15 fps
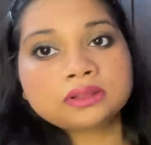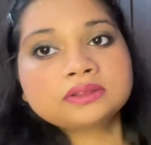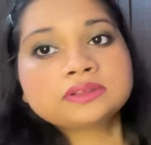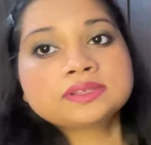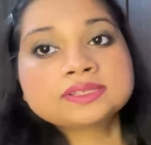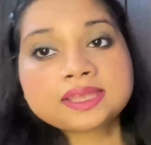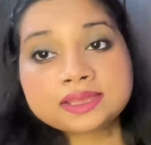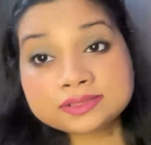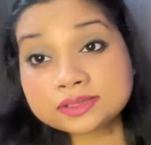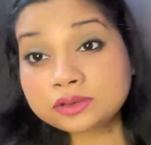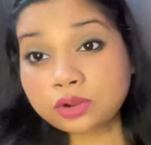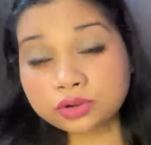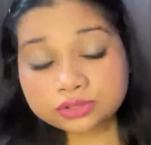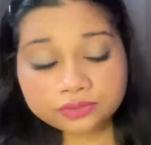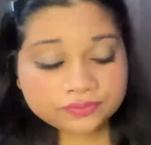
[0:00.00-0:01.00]
This has a
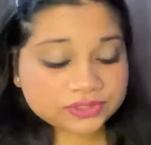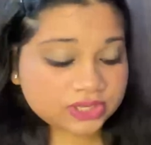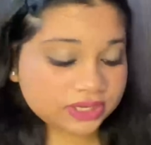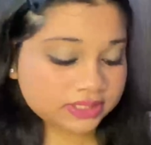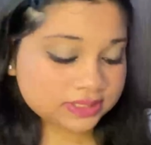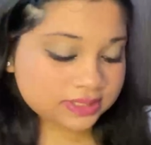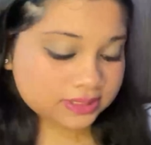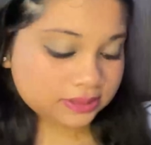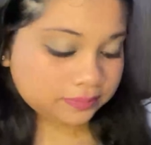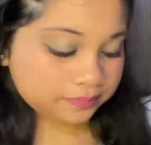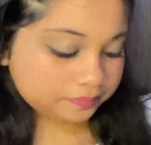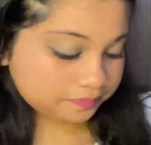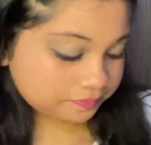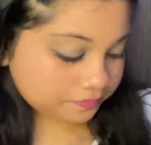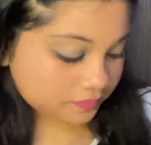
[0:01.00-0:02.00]
lot of shades.
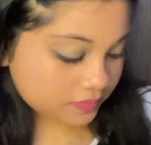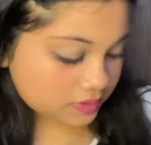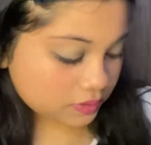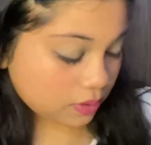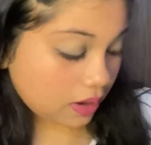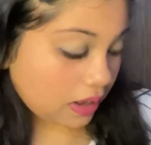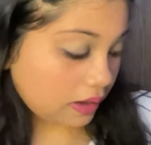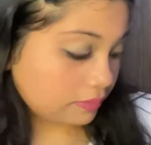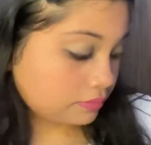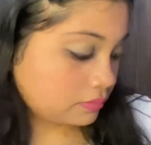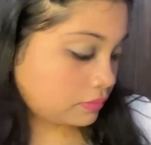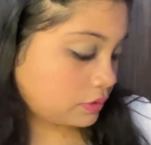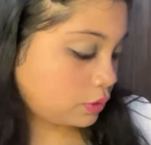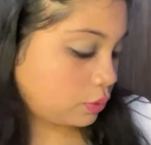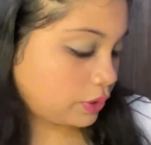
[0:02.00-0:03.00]
So
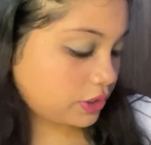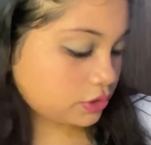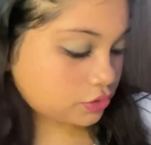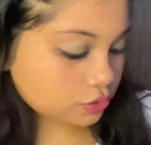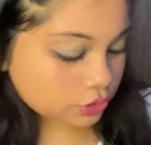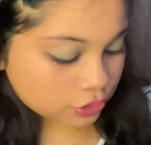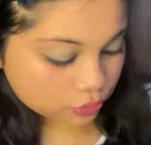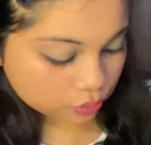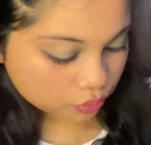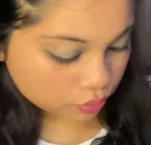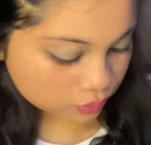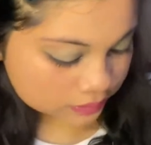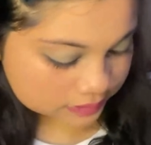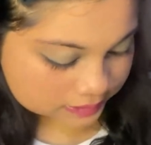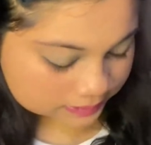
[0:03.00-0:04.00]
I'm going to
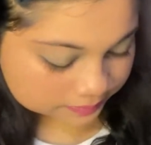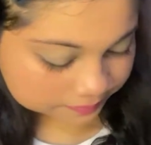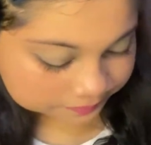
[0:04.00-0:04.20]
use,